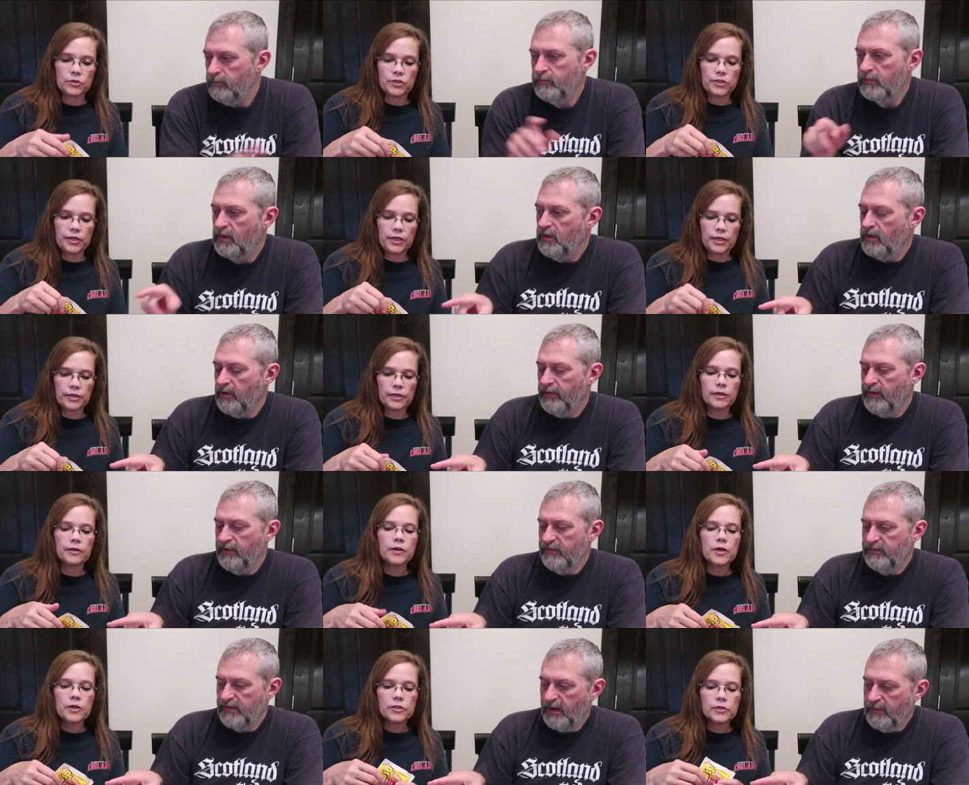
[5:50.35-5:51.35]
Speaker 1: stick. Look on the
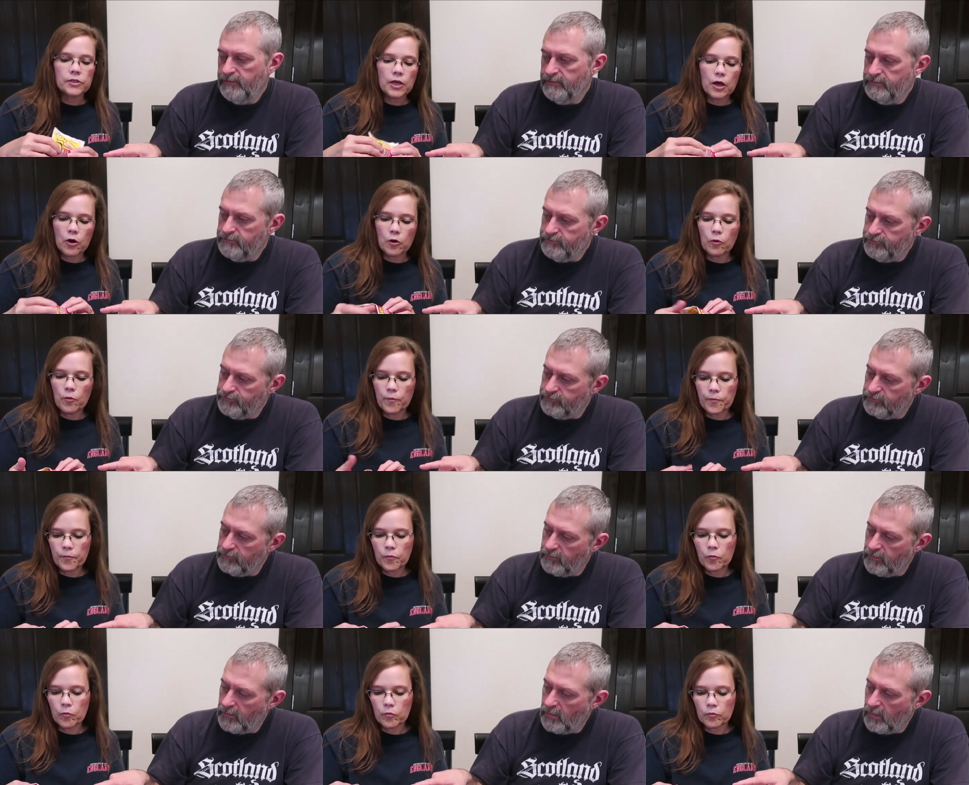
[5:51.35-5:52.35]
other side. So,
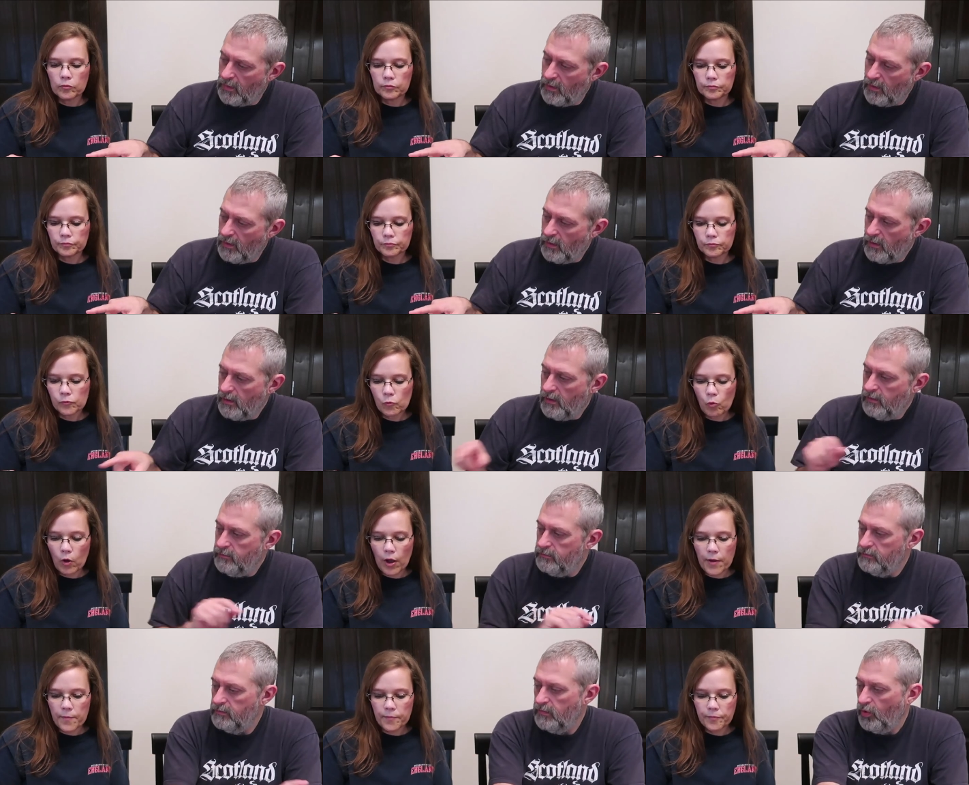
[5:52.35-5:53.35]

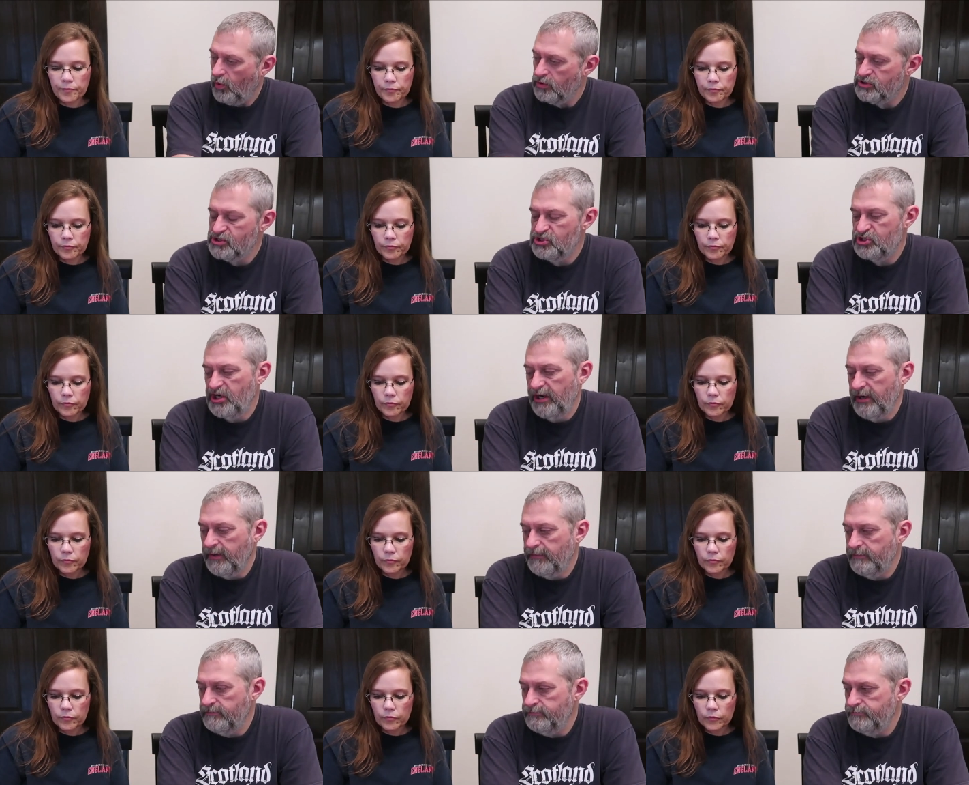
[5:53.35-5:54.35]
what?
Speaker 2: Orange and cherry.
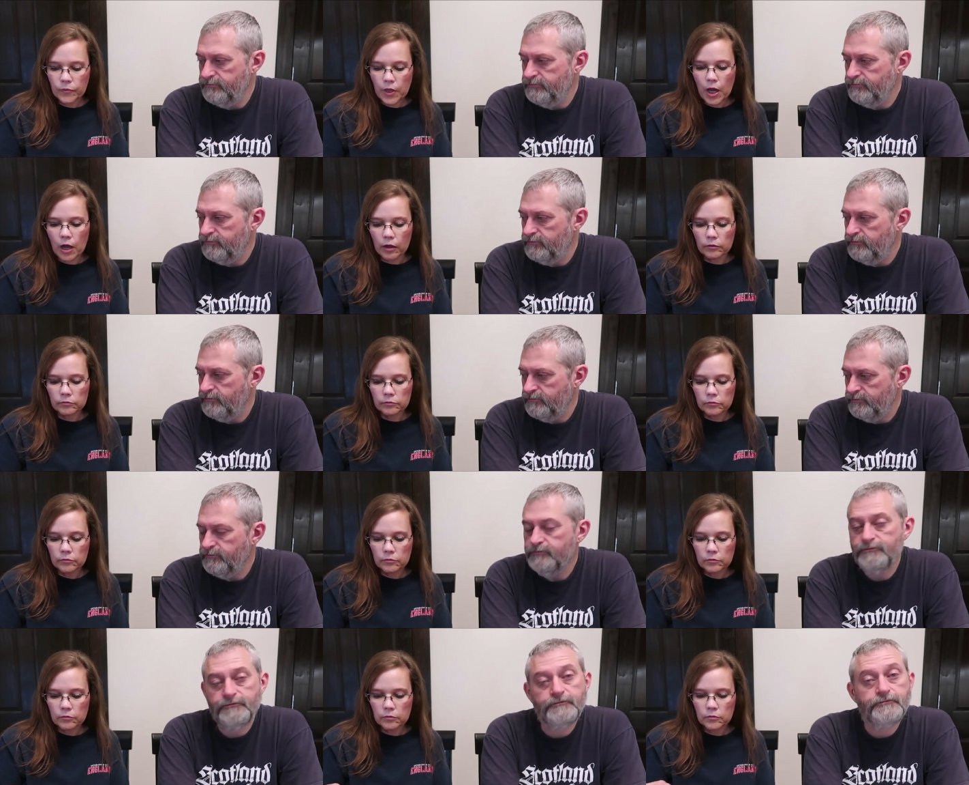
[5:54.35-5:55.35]
Speaker 1: Yeah.
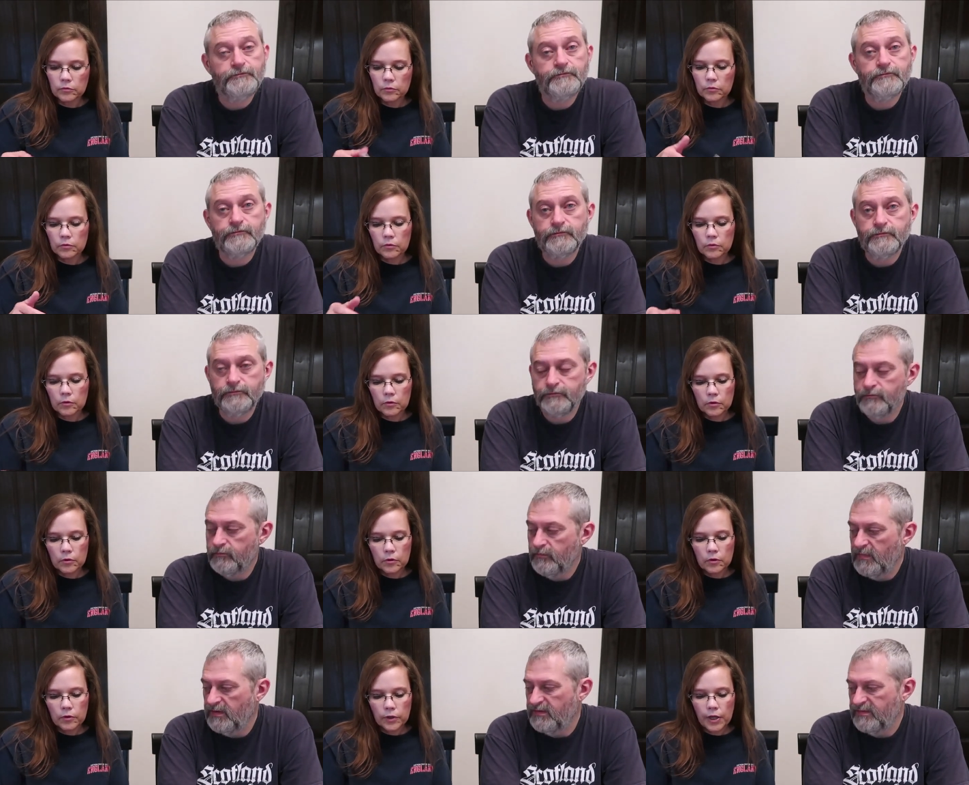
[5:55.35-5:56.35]

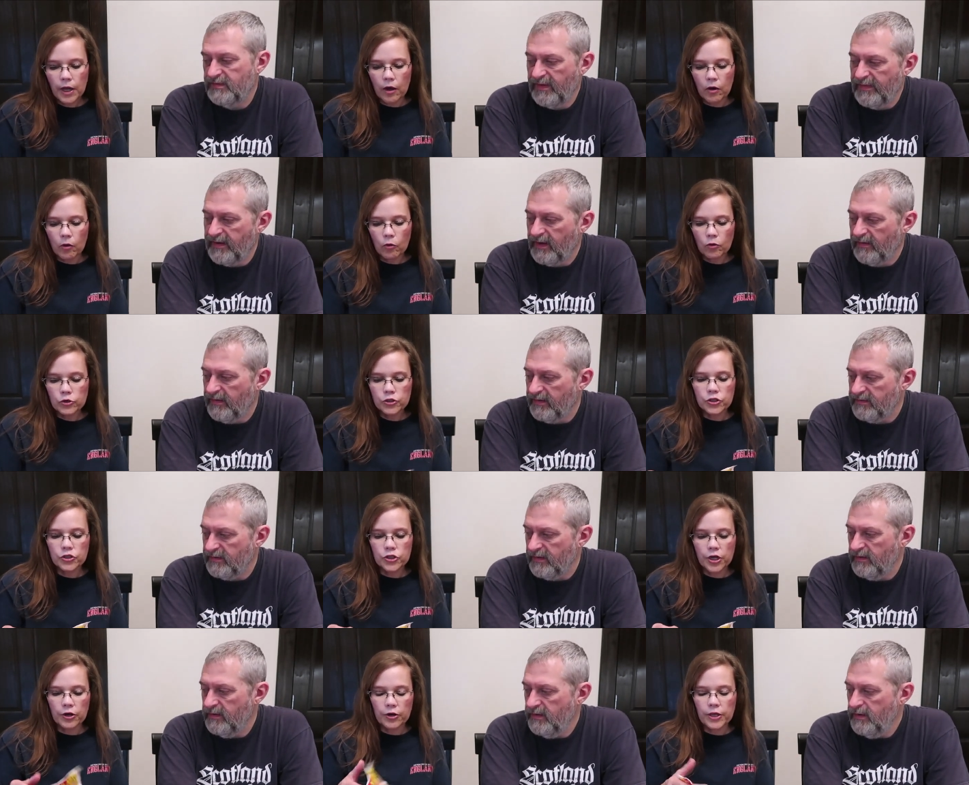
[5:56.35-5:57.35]
yeah, orange
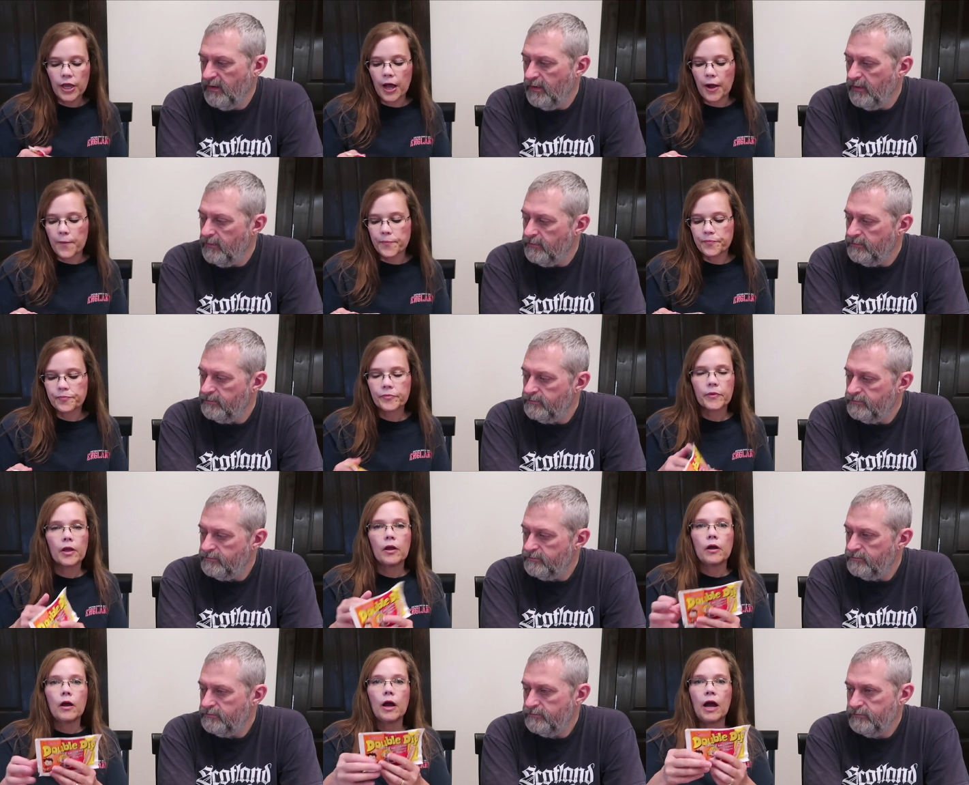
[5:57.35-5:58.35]
and cherry. Yeah.
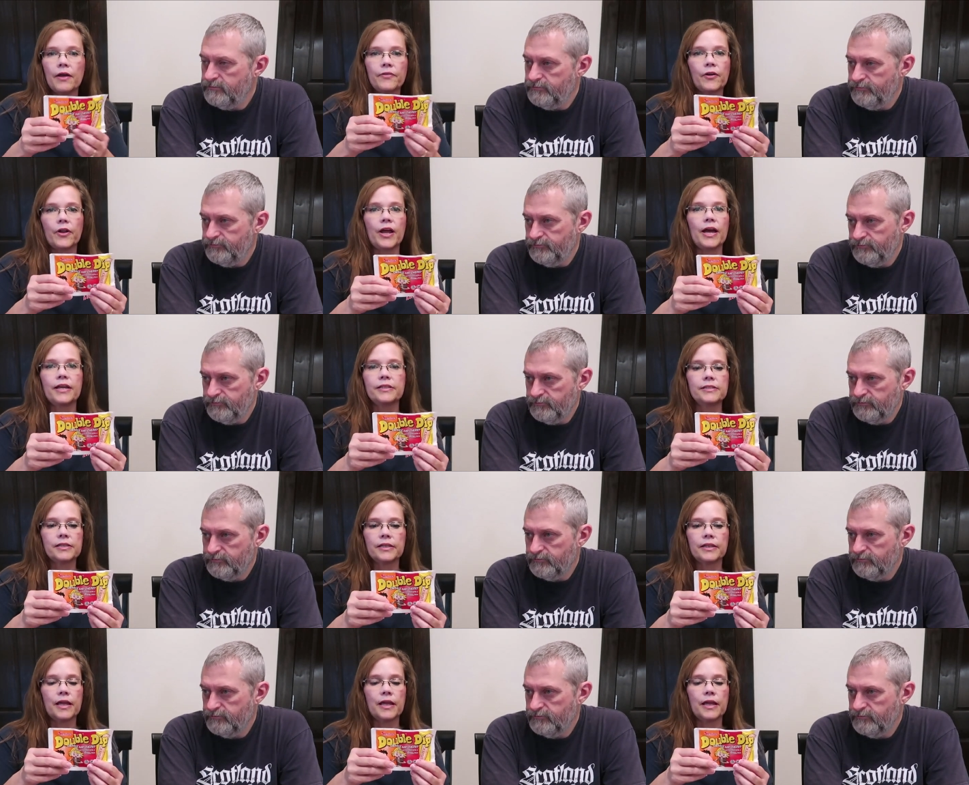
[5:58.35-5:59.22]
I thought I had said